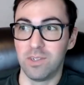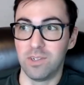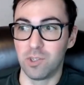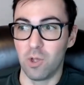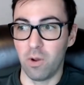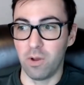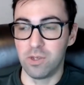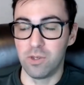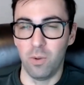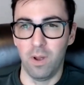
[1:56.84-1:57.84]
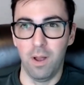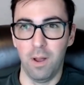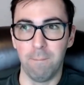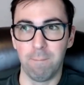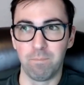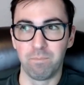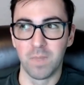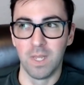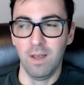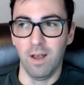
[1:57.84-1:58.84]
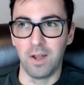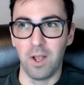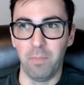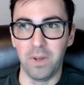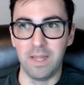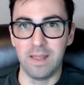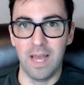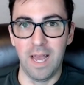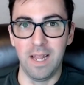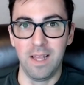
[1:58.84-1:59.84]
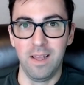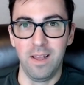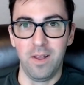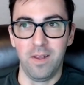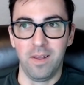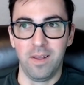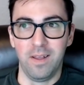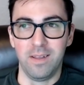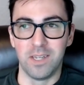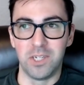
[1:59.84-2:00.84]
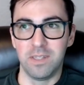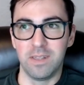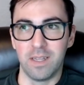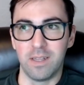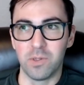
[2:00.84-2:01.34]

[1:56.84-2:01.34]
just talking to a company that essentially like they're